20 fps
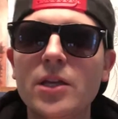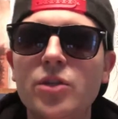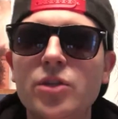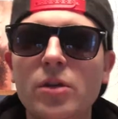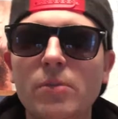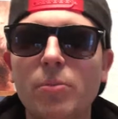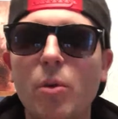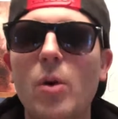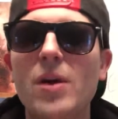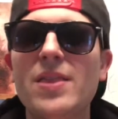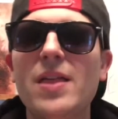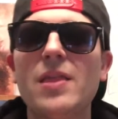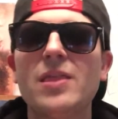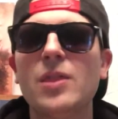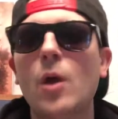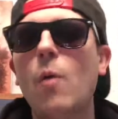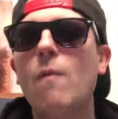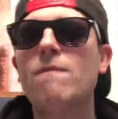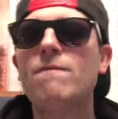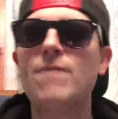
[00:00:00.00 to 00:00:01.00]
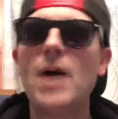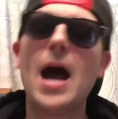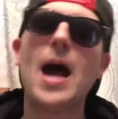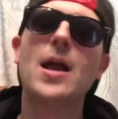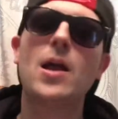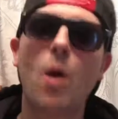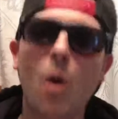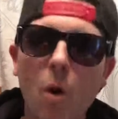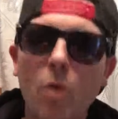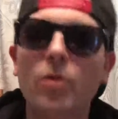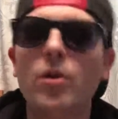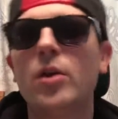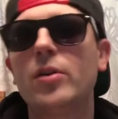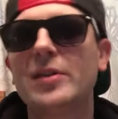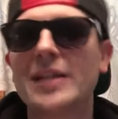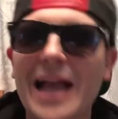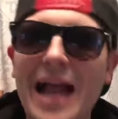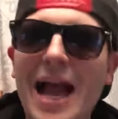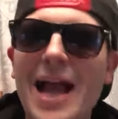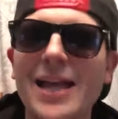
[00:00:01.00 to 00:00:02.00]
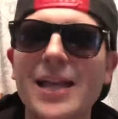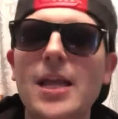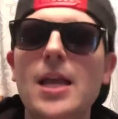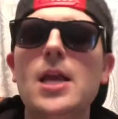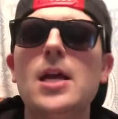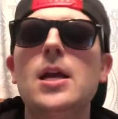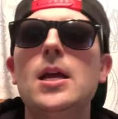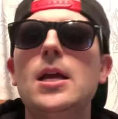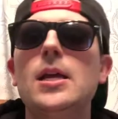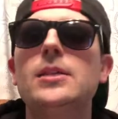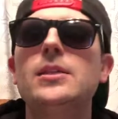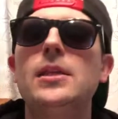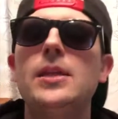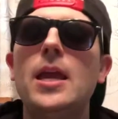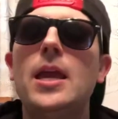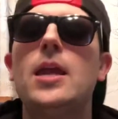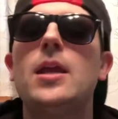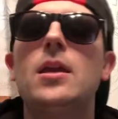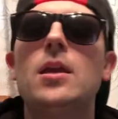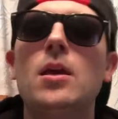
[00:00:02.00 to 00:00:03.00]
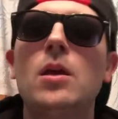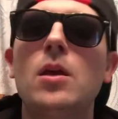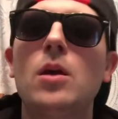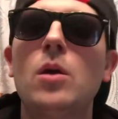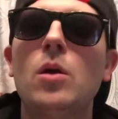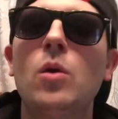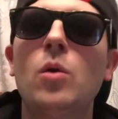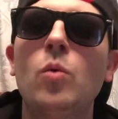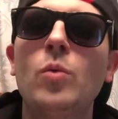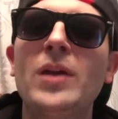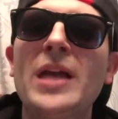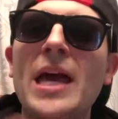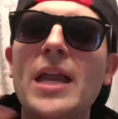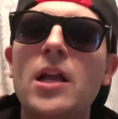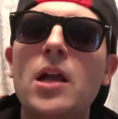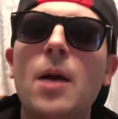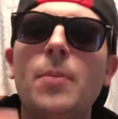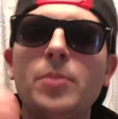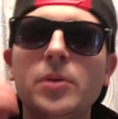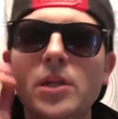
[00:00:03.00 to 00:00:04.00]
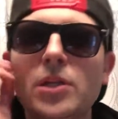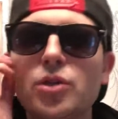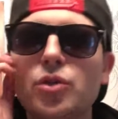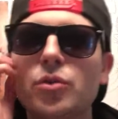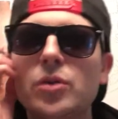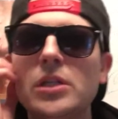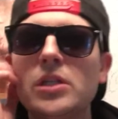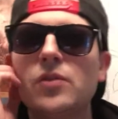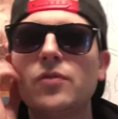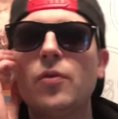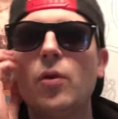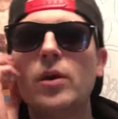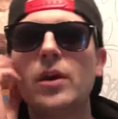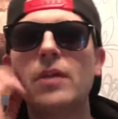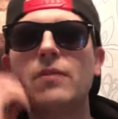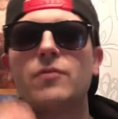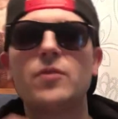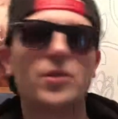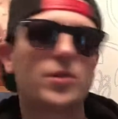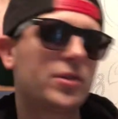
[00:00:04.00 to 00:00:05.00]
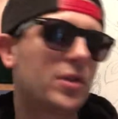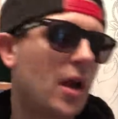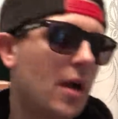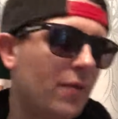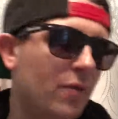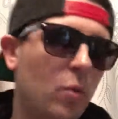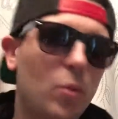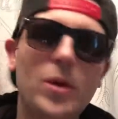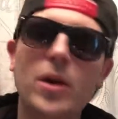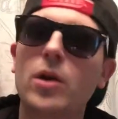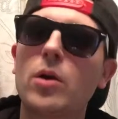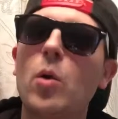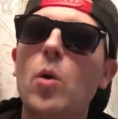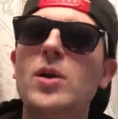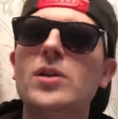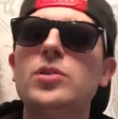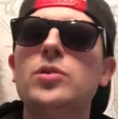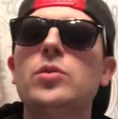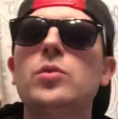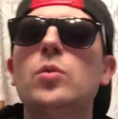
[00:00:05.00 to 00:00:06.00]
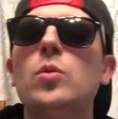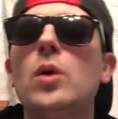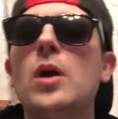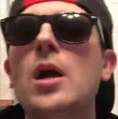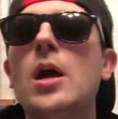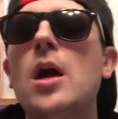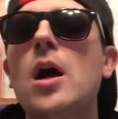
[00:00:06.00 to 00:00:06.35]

It's your boy, the Lo-Fi Horror Guy. Today, we got a couple of treats for you. First off, we are going to